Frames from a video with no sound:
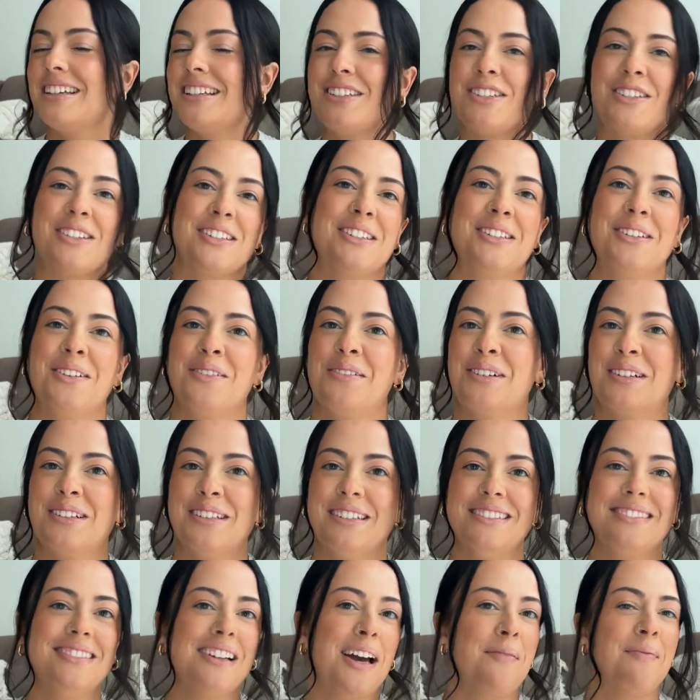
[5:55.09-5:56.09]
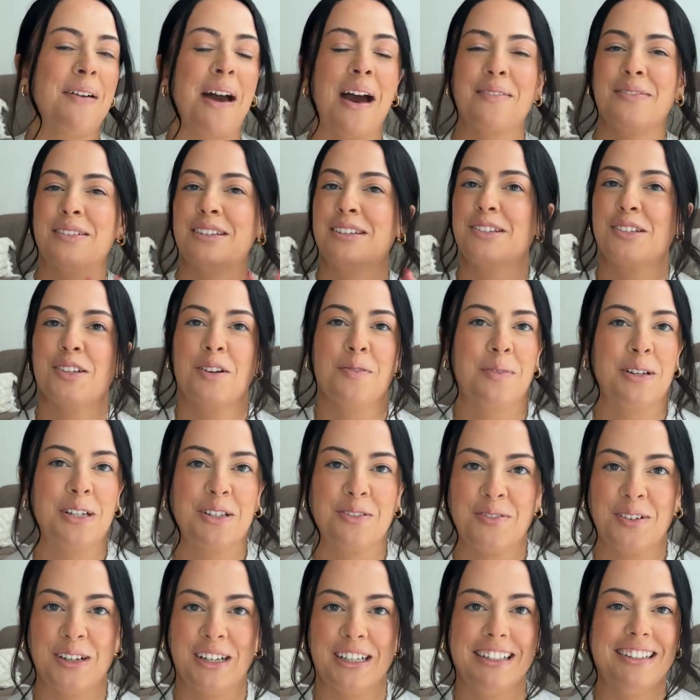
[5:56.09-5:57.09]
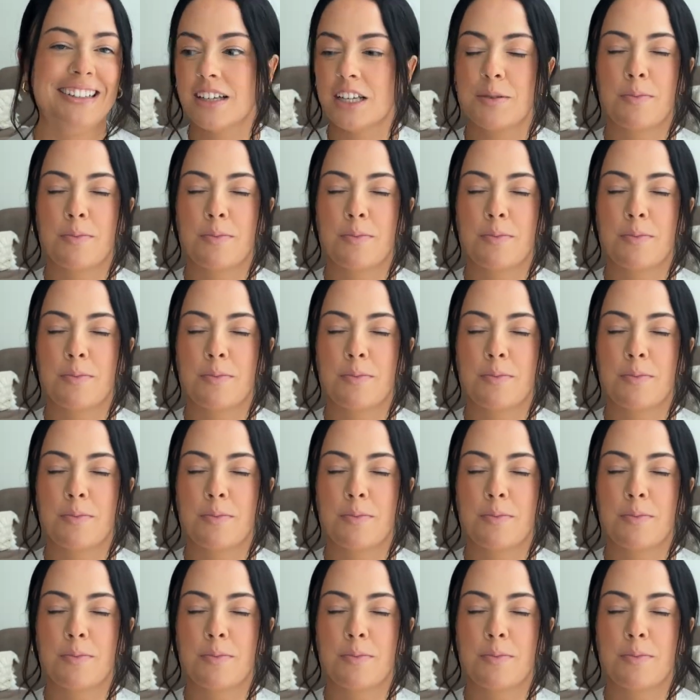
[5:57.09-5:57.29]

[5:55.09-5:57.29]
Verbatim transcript: It's just so good. I'm having so much fun.